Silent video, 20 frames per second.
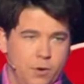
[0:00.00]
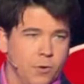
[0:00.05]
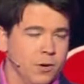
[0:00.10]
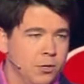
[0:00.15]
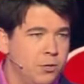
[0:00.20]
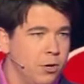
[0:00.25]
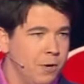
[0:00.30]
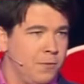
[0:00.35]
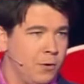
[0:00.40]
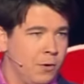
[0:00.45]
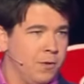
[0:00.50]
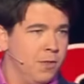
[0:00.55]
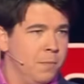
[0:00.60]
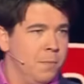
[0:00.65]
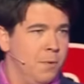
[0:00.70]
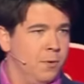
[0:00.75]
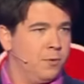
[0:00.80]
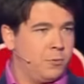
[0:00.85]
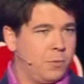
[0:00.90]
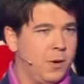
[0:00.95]
you're in traffic on the
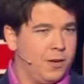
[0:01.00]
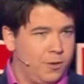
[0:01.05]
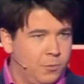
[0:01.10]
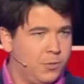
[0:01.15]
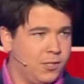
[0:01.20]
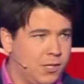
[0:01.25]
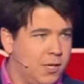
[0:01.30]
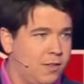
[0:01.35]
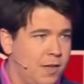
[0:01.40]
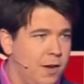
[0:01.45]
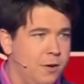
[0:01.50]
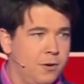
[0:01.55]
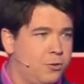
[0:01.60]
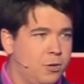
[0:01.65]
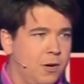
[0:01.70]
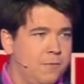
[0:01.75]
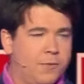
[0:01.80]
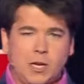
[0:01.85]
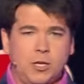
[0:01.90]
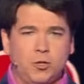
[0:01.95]
motorway and you sit there in
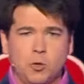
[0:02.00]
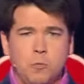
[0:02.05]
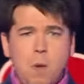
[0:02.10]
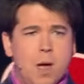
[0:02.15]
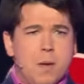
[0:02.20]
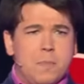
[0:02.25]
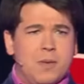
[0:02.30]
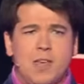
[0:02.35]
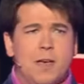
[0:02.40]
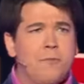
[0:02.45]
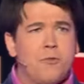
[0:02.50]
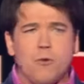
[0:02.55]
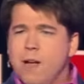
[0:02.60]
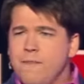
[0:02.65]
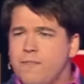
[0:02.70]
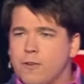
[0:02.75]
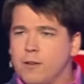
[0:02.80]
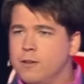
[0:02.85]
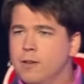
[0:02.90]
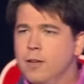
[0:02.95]
traffic, because you might be there
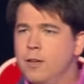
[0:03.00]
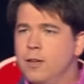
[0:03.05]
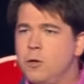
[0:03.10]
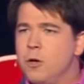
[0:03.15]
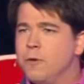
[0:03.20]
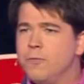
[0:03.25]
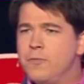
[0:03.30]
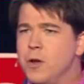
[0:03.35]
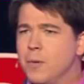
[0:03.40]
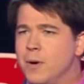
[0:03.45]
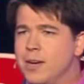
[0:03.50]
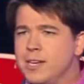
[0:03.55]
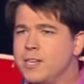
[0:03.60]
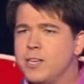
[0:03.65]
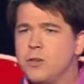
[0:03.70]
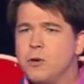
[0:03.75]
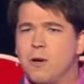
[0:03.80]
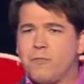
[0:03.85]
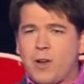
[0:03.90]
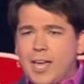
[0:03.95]
forever. You have no idea.
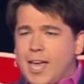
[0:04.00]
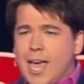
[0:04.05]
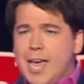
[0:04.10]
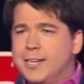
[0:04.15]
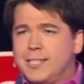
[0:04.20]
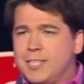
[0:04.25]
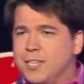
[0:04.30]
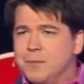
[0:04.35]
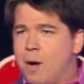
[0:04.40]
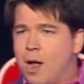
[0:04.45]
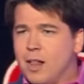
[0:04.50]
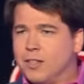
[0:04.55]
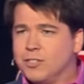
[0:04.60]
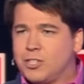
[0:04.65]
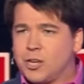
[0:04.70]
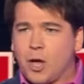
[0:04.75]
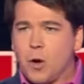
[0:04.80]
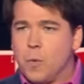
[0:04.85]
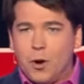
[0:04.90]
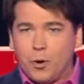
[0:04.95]
You have like 80 miles
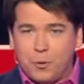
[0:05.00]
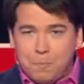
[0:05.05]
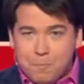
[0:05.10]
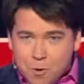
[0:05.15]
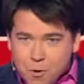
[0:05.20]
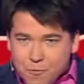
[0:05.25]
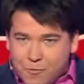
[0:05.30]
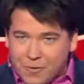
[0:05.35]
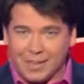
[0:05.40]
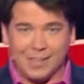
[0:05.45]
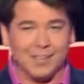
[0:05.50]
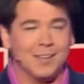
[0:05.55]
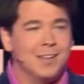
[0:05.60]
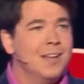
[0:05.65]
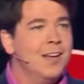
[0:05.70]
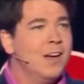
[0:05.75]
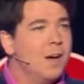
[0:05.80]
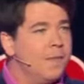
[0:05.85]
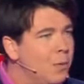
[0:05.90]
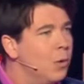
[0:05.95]
to go. We're not moving.
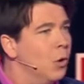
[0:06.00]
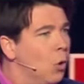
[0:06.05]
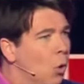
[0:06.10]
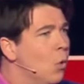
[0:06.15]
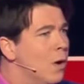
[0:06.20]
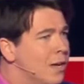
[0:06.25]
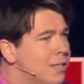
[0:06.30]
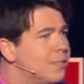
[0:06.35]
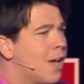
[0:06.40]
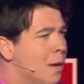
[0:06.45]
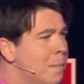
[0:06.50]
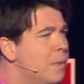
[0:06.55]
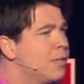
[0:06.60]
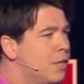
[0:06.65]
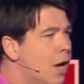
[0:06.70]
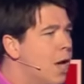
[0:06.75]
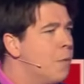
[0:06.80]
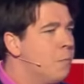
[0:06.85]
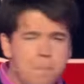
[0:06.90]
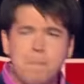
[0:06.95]
And there will always come a
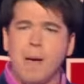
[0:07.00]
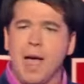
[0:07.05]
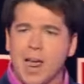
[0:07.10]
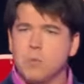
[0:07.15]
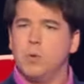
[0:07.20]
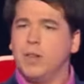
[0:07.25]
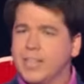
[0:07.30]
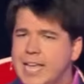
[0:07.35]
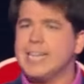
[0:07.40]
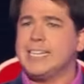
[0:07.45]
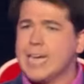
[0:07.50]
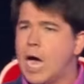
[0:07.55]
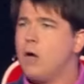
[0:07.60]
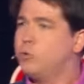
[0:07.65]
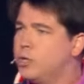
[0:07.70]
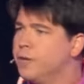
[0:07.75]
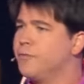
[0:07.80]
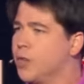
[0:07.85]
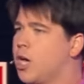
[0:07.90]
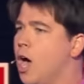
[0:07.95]
time when man will get
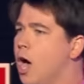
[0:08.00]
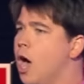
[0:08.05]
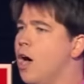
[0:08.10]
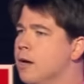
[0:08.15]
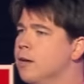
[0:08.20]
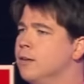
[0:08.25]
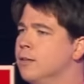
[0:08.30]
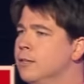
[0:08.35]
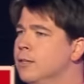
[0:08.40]
out of the car.